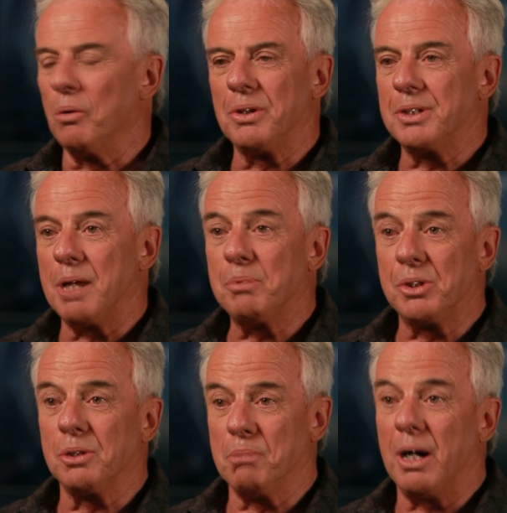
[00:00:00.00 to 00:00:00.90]
lower the
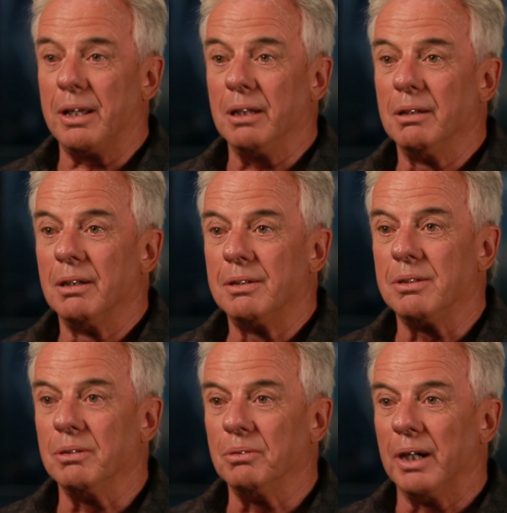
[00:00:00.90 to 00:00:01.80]
temperature of the body
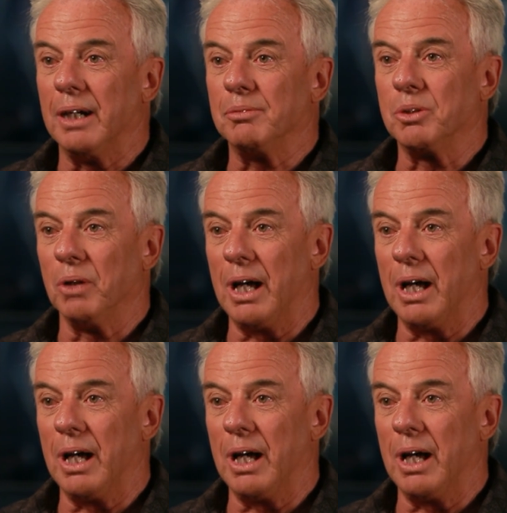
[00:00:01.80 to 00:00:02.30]
to, uh, to